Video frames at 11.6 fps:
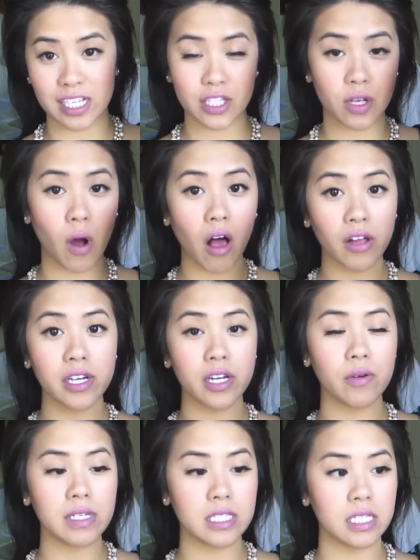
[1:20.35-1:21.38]
So all you're
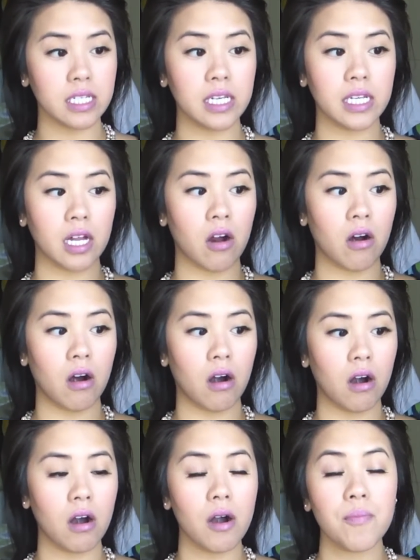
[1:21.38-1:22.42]
going to need
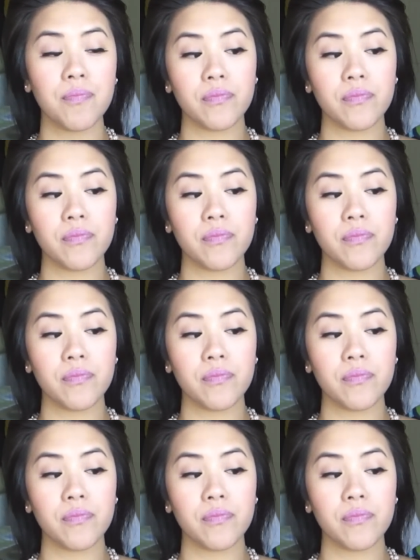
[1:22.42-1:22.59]
are